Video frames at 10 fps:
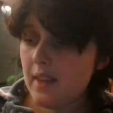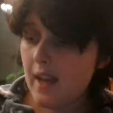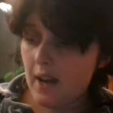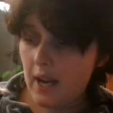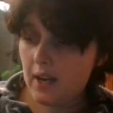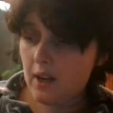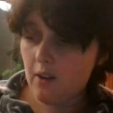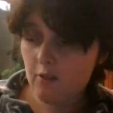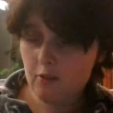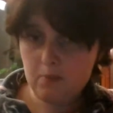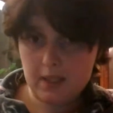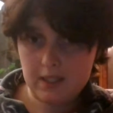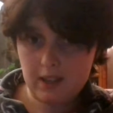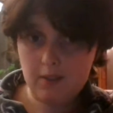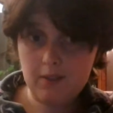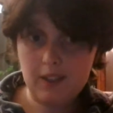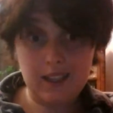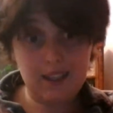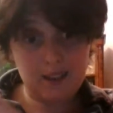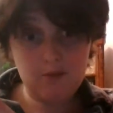that I got for myself
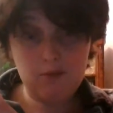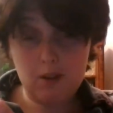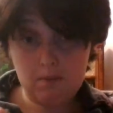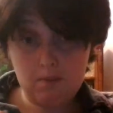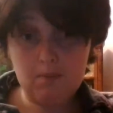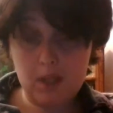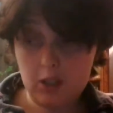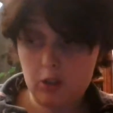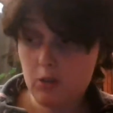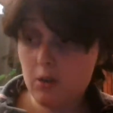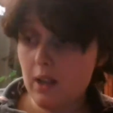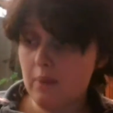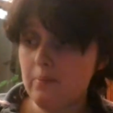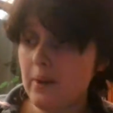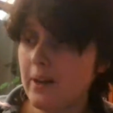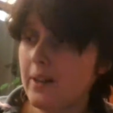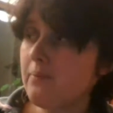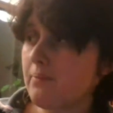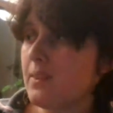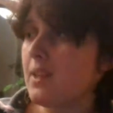at the
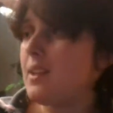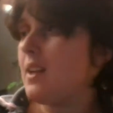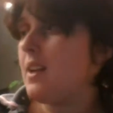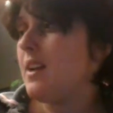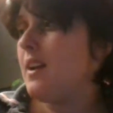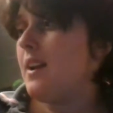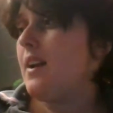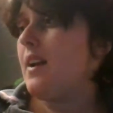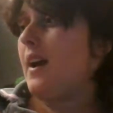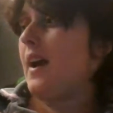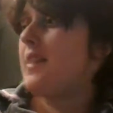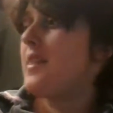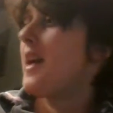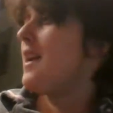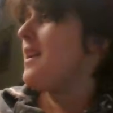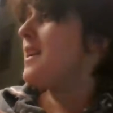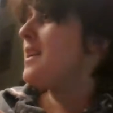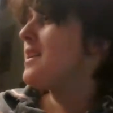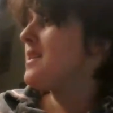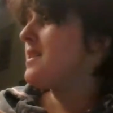library, and that
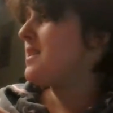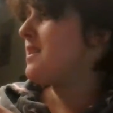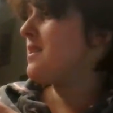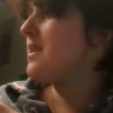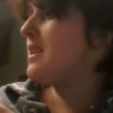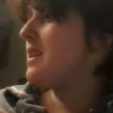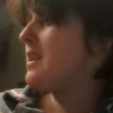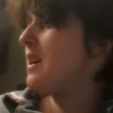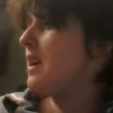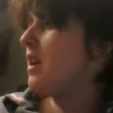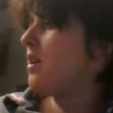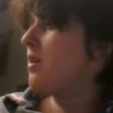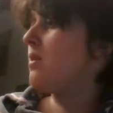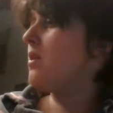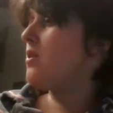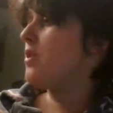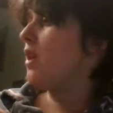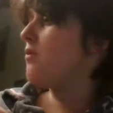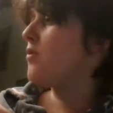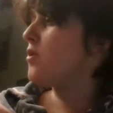is the
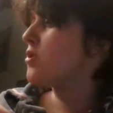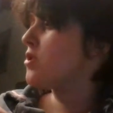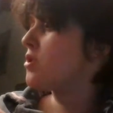novel